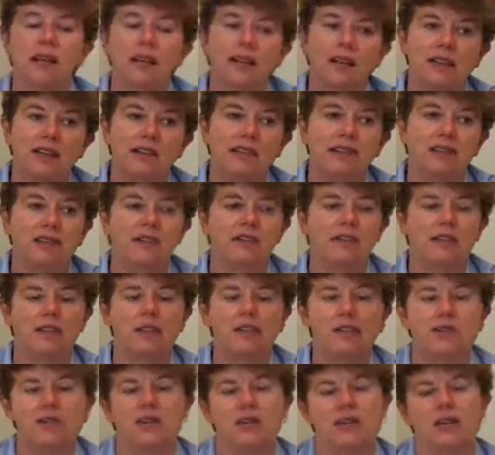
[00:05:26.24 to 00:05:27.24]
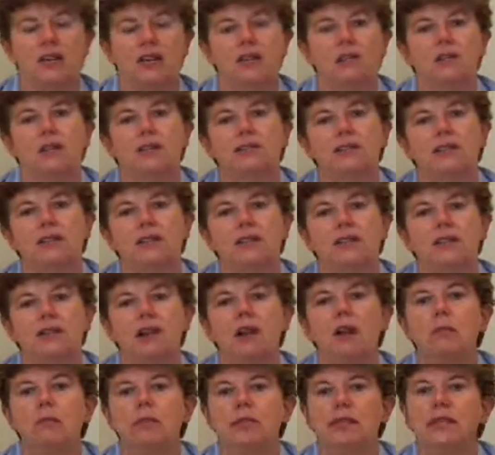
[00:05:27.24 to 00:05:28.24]
Luckily for the villagers, however,
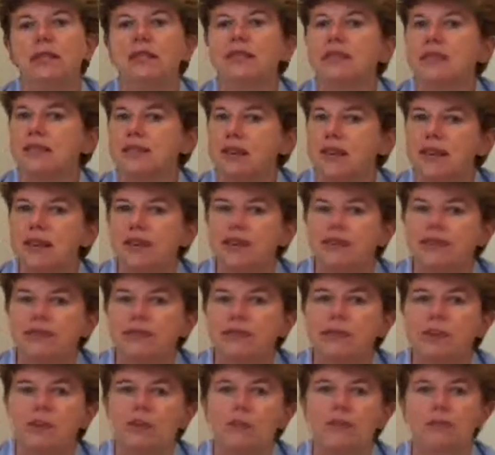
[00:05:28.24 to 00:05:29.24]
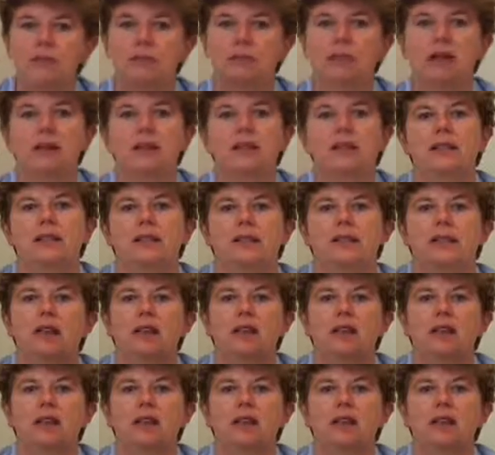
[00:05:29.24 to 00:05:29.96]
they are being saved not by